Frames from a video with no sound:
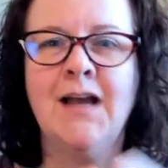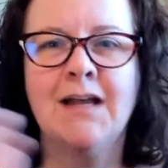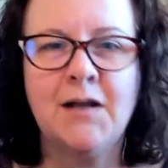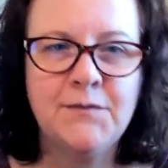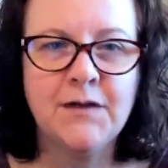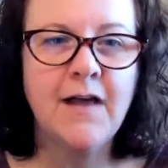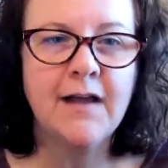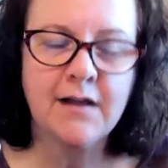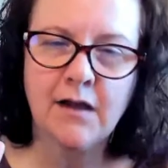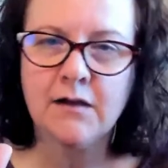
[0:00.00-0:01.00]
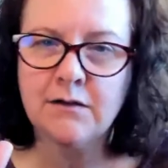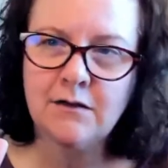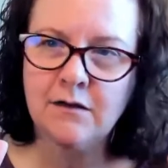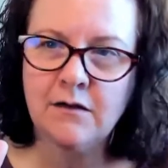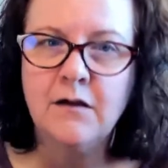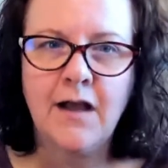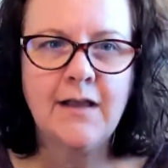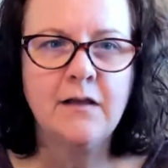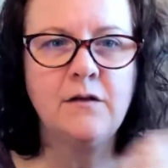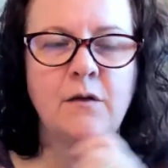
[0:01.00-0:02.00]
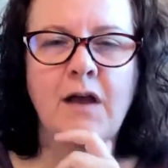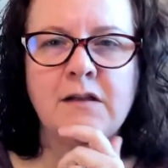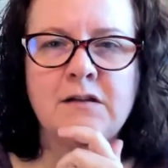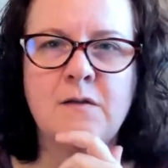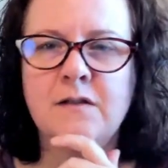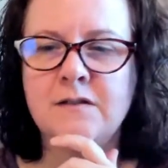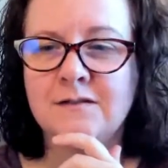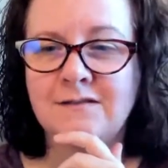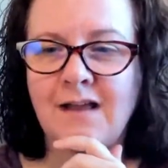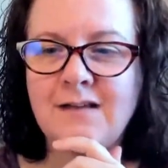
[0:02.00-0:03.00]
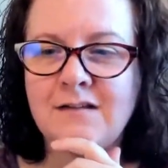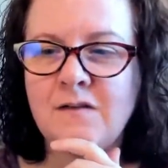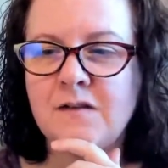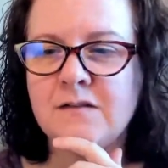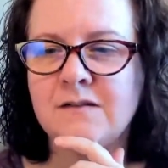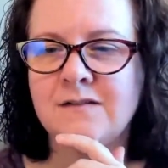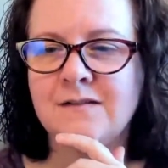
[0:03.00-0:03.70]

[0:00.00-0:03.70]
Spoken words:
And I feel like, I could do this. I could do this.